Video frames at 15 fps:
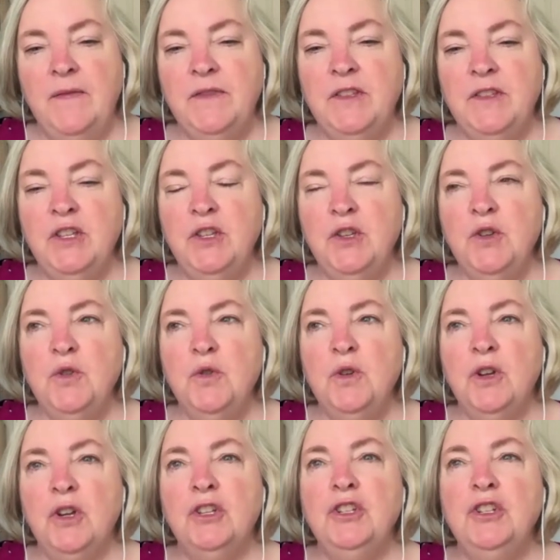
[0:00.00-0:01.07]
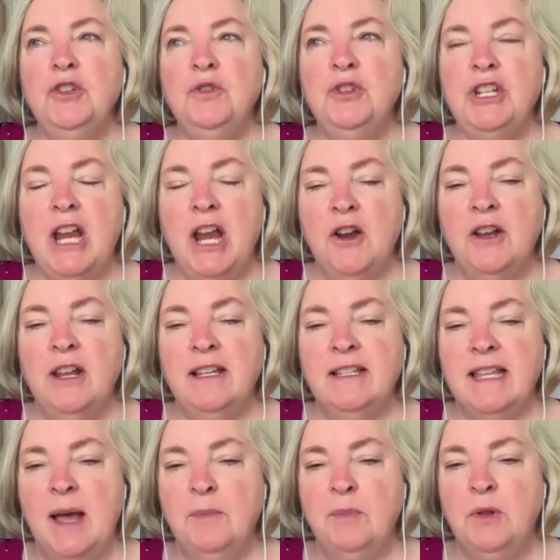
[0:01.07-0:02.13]
Do you could you share an
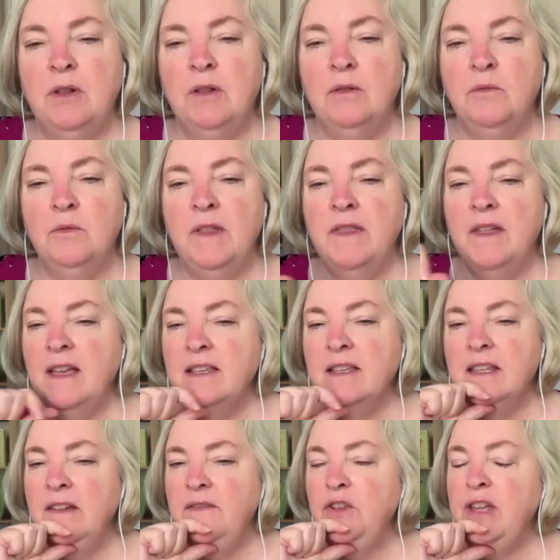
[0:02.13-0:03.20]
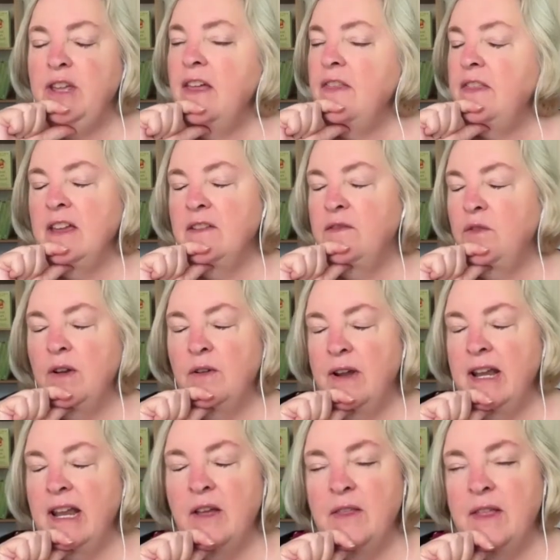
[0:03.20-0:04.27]
example with us? And if you can't think of one
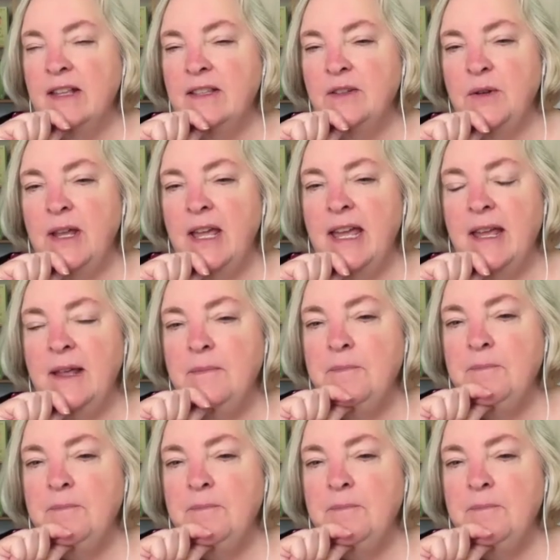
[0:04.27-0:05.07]
right now, that's okay.